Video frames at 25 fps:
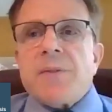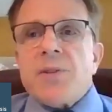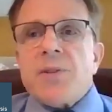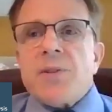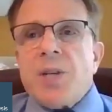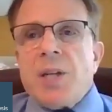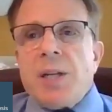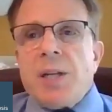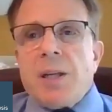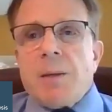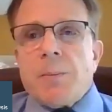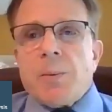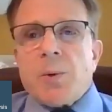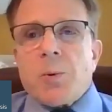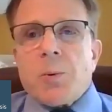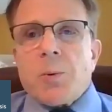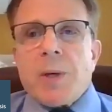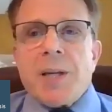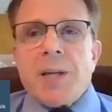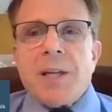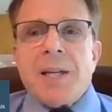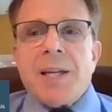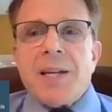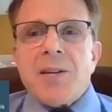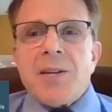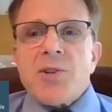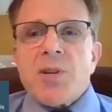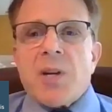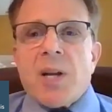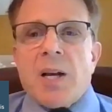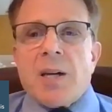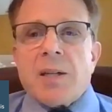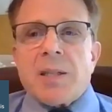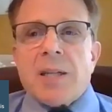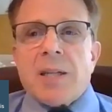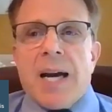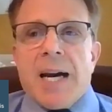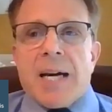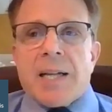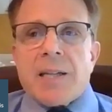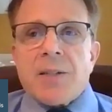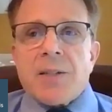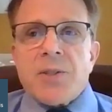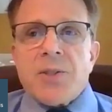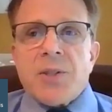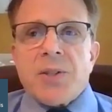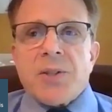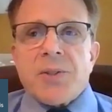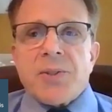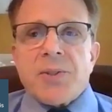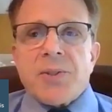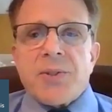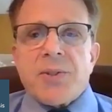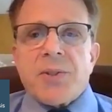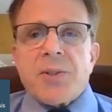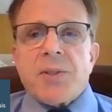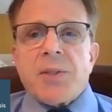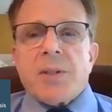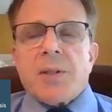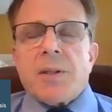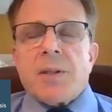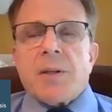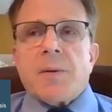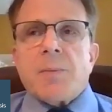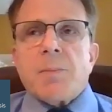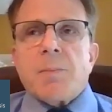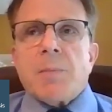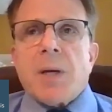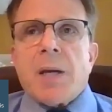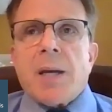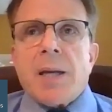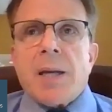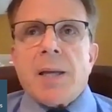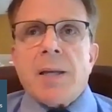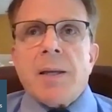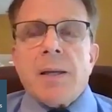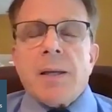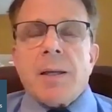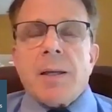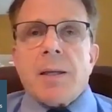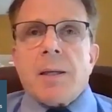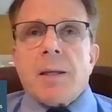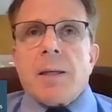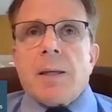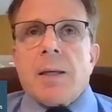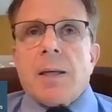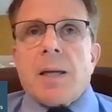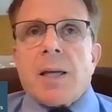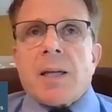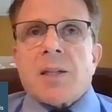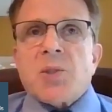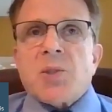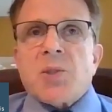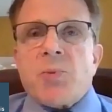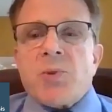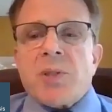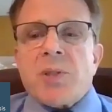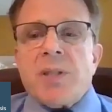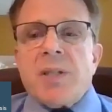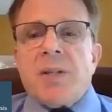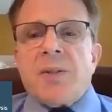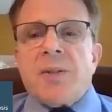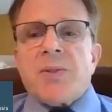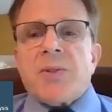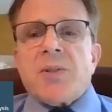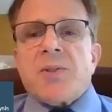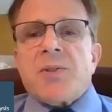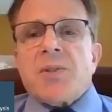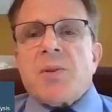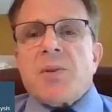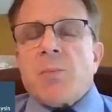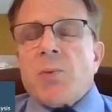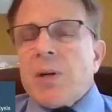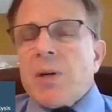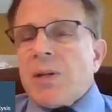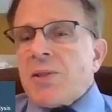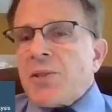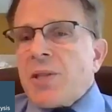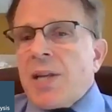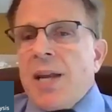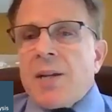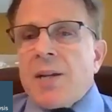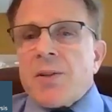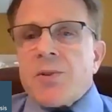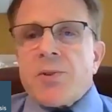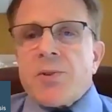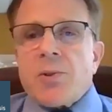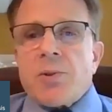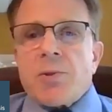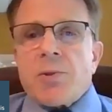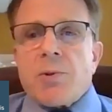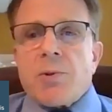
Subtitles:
Vicini. I'm a radiation oncologist. My expertise is in breast cancer